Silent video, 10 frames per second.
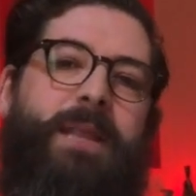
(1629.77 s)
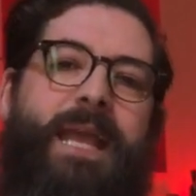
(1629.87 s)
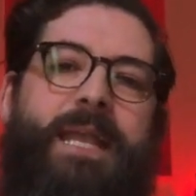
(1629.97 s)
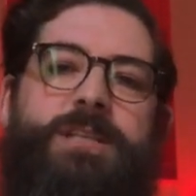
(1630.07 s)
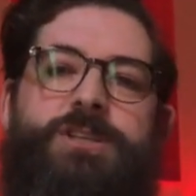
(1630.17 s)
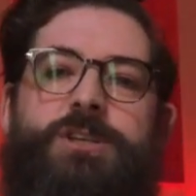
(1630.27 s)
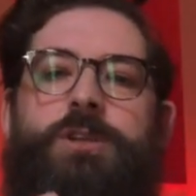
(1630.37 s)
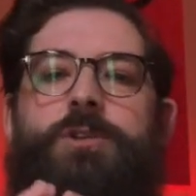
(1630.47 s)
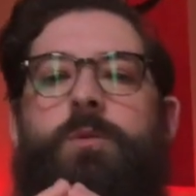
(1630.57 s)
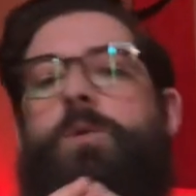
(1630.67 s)

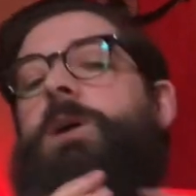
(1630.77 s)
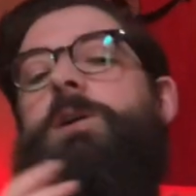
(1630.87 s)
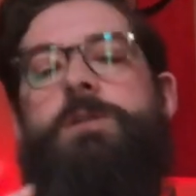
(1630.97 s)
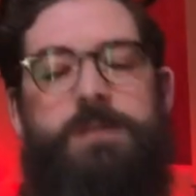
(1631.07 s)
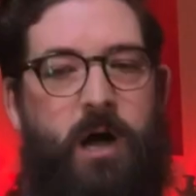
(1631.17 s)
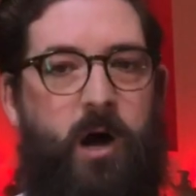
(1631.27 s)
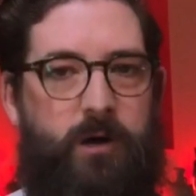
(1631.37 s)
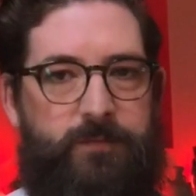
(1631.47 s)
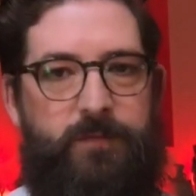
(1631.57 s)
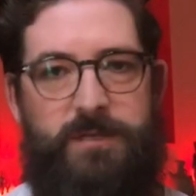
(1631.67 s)
into the world
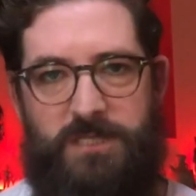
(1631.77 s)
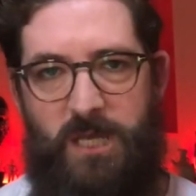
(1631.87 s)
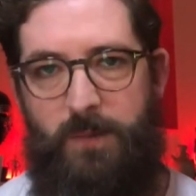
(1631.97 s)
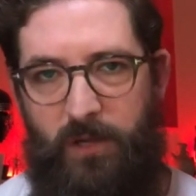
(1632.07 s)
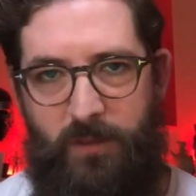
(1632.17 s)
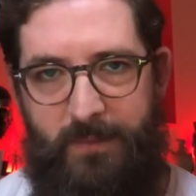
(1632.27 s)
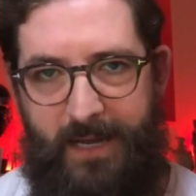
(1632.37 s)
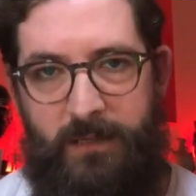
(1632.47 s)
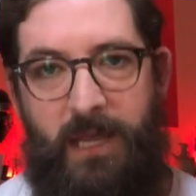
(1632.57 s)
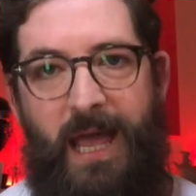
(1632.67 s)
of the Sermon on the
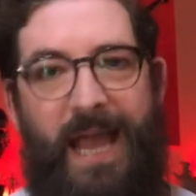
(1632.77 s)
Mount.